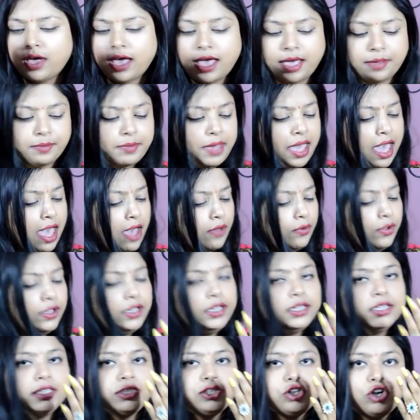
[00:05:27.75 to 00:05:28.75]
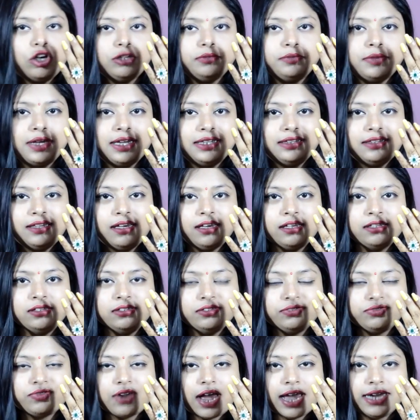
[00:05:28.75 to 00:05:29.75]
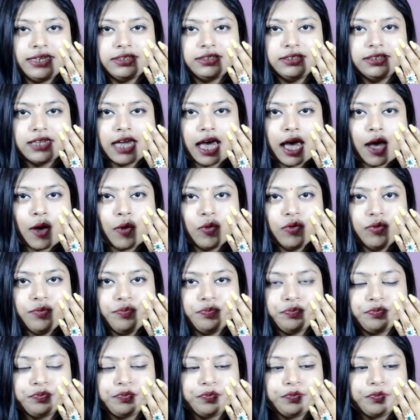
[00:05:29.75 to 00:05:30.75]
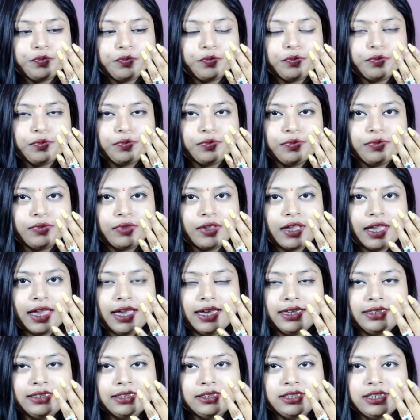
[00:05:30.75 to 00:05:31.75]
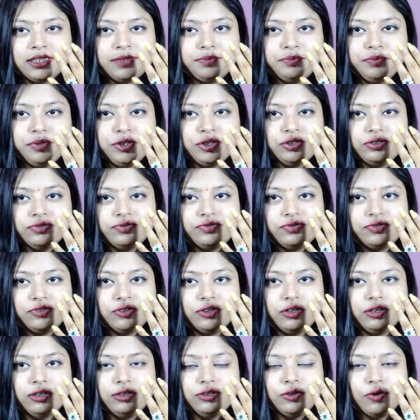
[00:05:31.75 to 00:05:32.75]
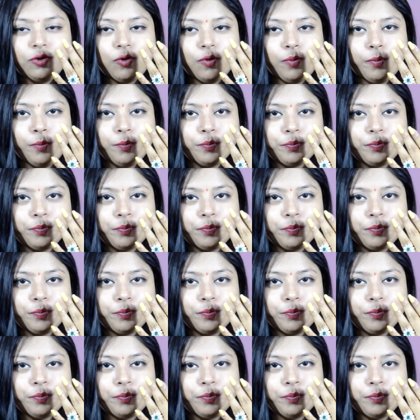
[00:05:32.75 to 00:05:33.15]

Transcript: I'm having it on my nails right now and it's beautiful. No,